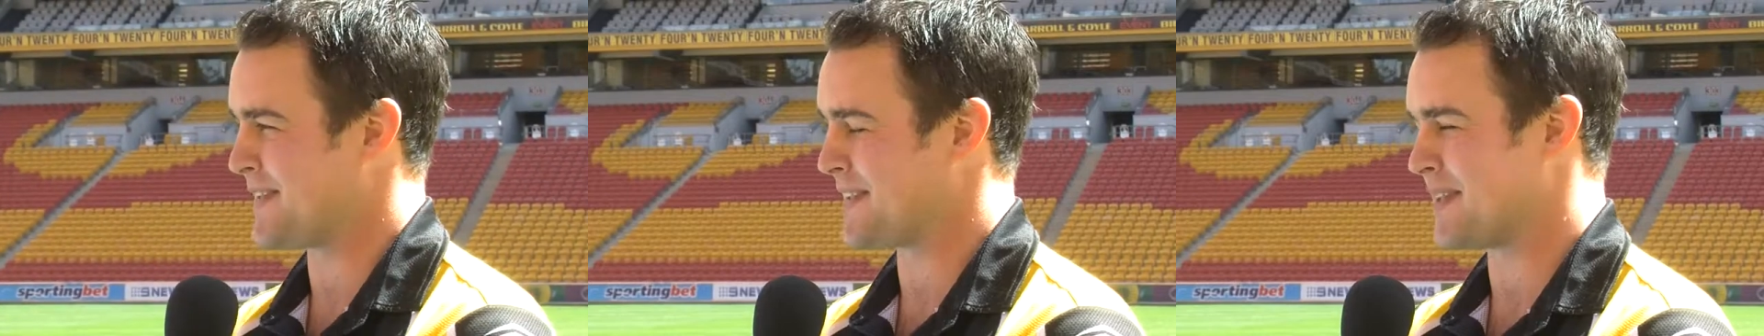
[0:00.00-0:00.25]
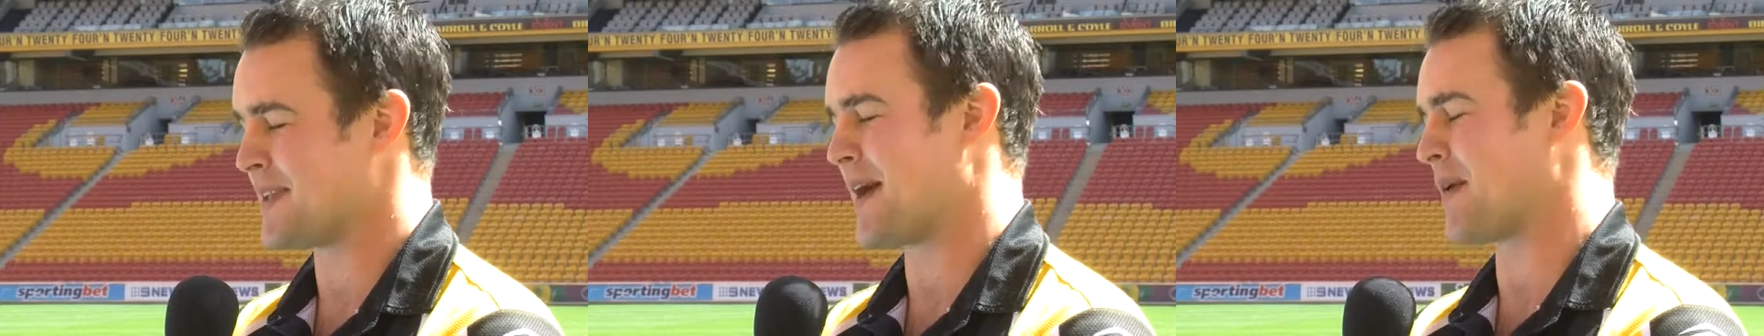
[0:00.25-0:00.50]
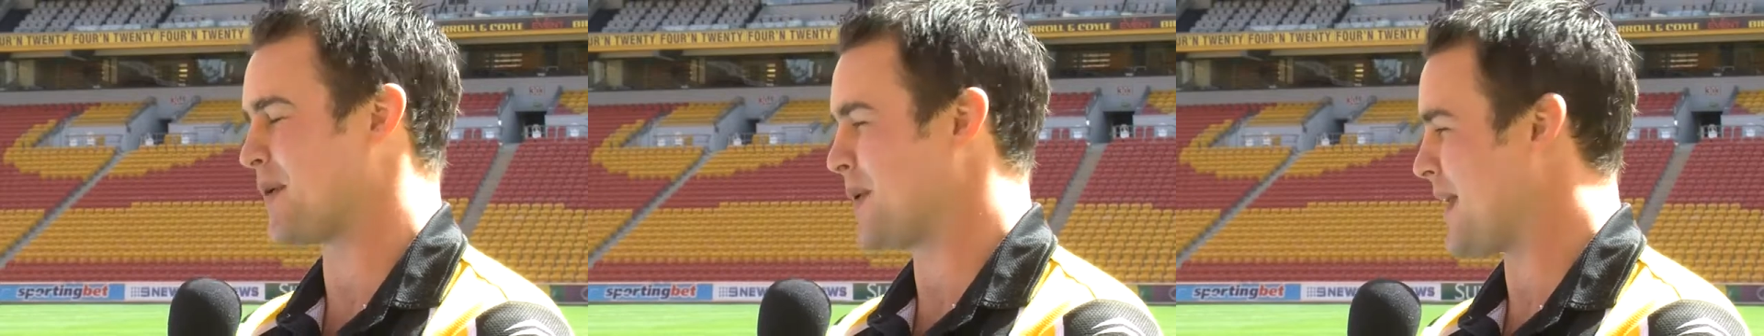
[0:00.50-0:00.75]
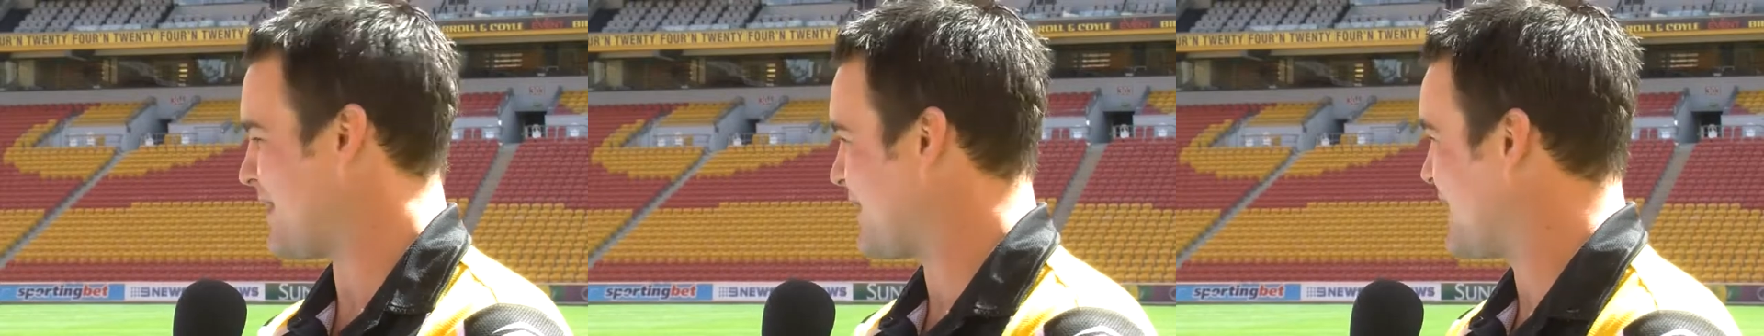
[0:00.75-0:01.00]
They were
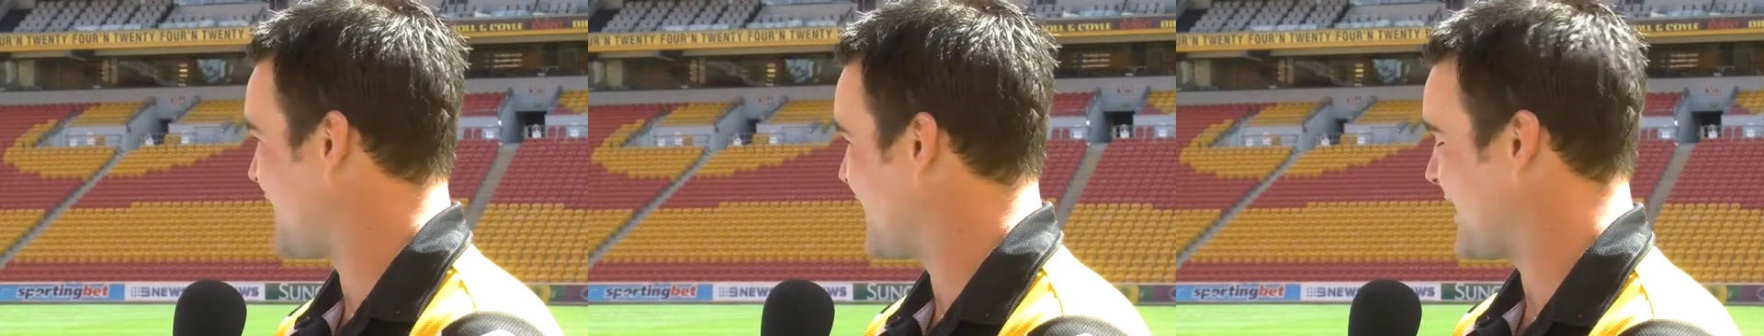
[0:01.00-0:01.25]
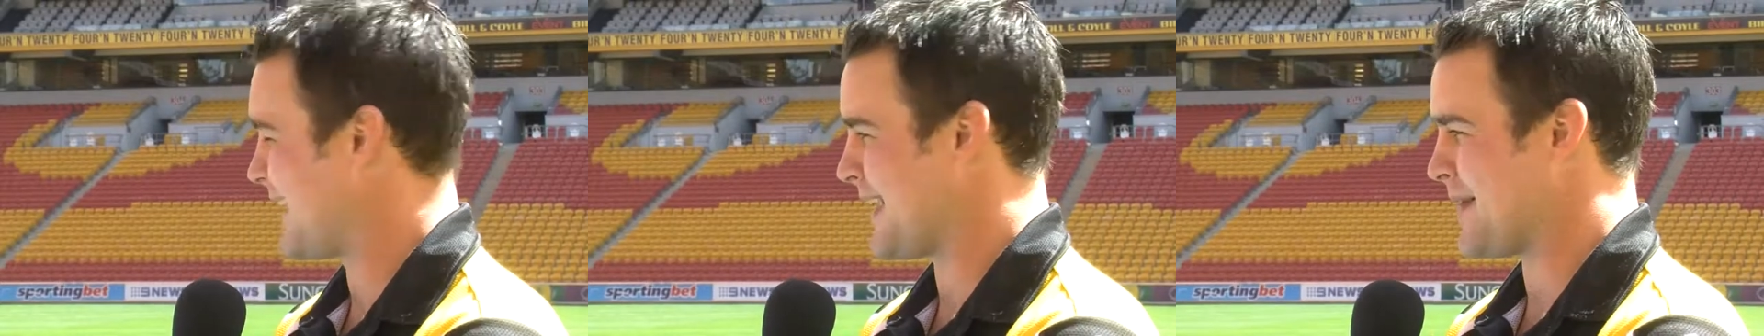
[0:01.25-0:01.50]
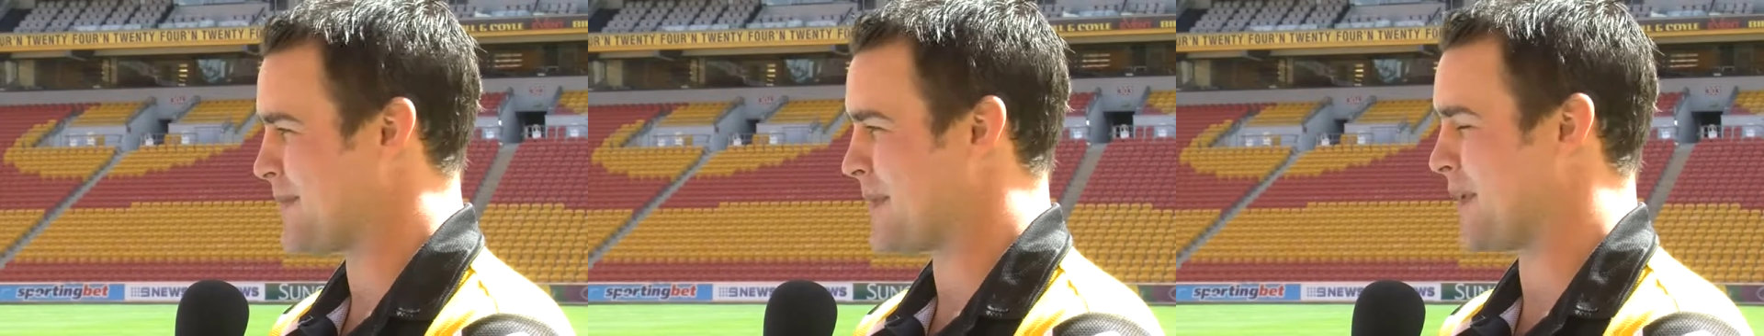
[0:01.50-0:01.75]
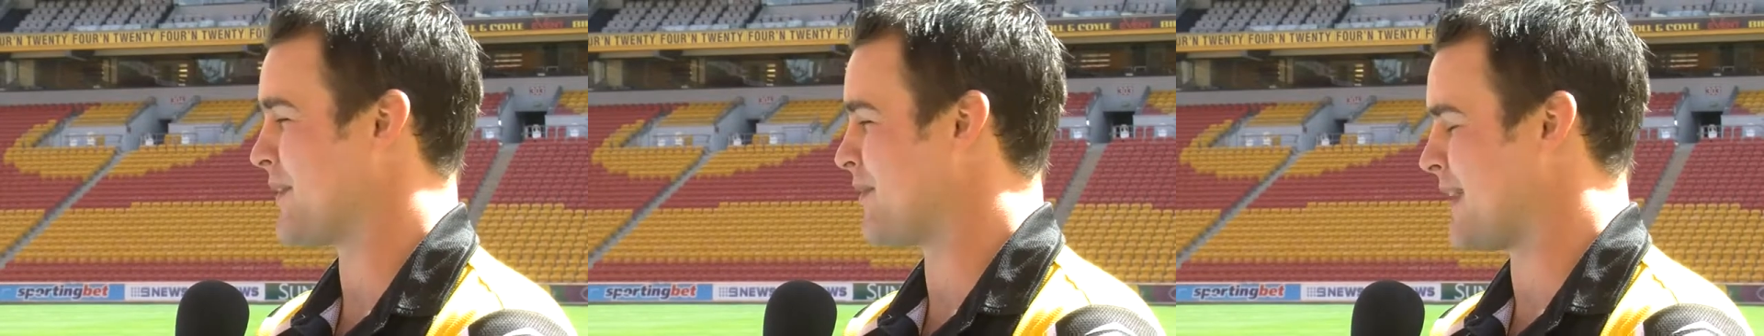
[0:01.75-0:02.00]
all over on the um,
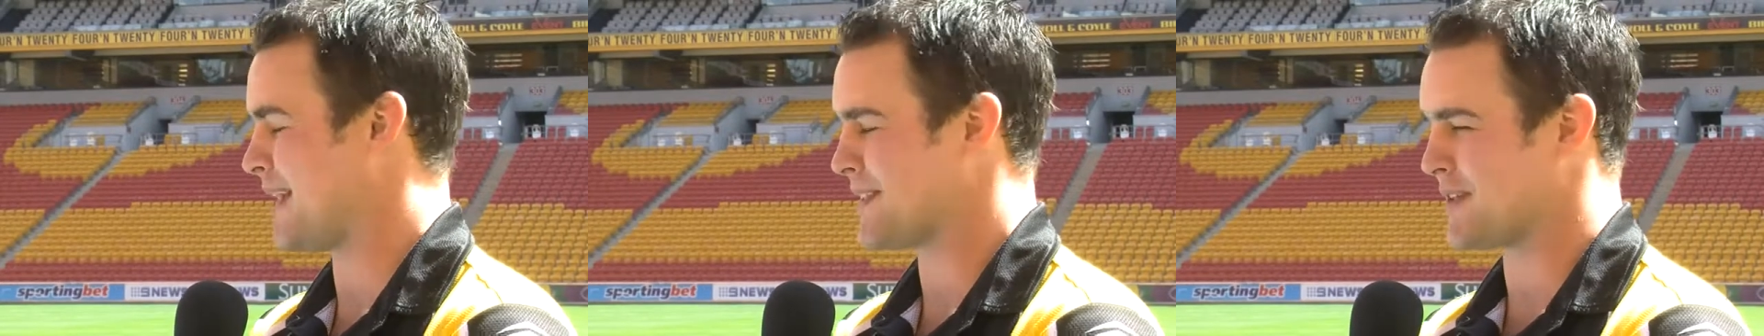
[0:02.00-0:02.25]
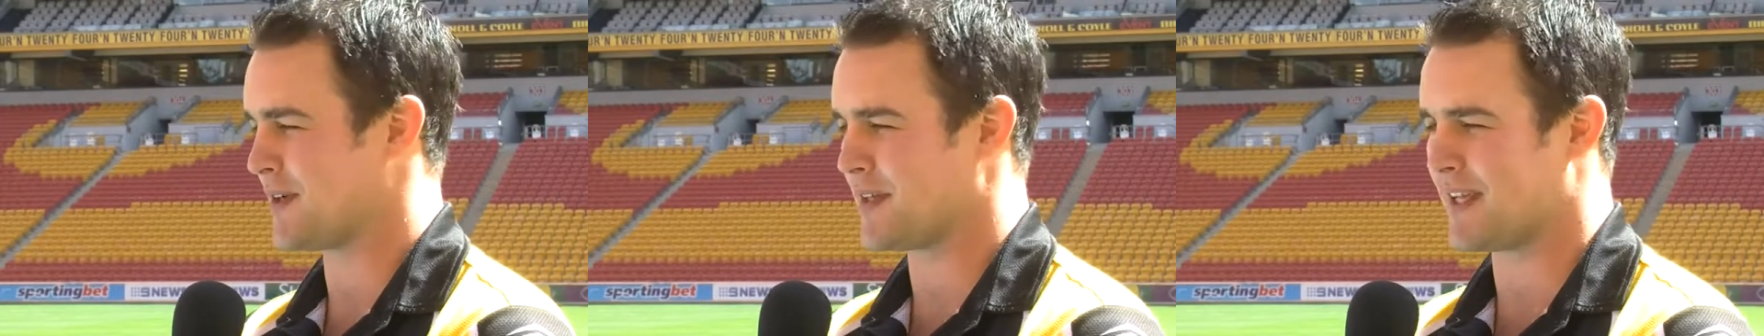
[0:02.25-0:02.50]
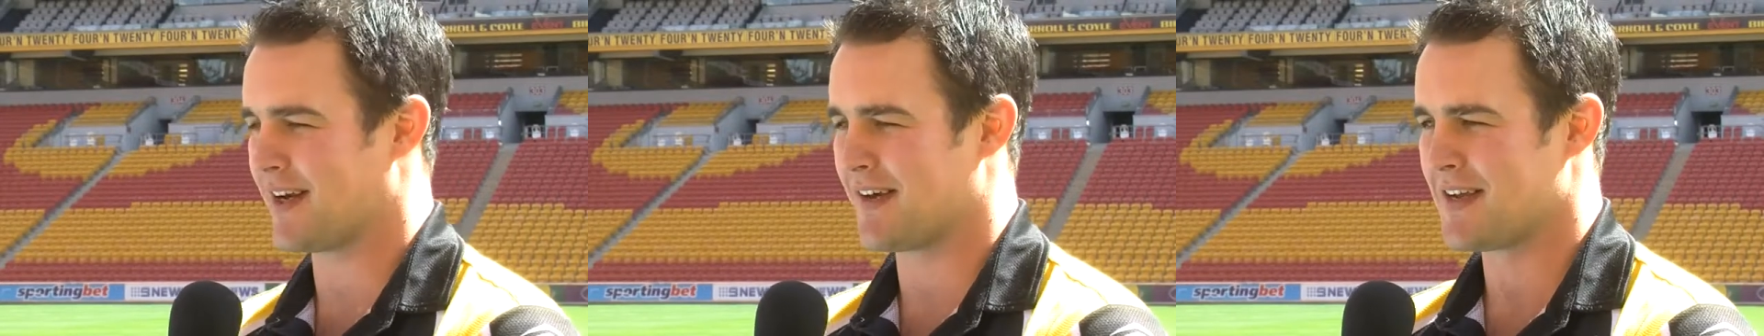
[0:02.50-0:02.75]
on the far side there.